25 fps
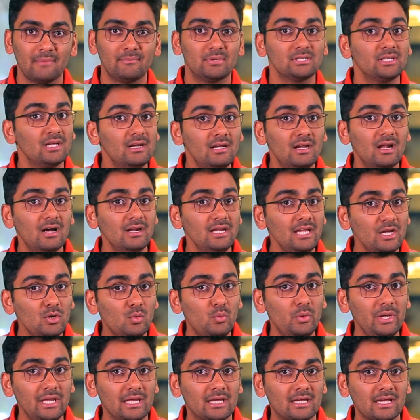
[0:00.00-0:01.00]
But the
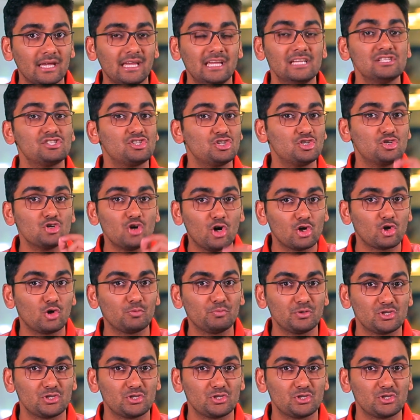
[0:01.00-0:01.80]
Learning Week is your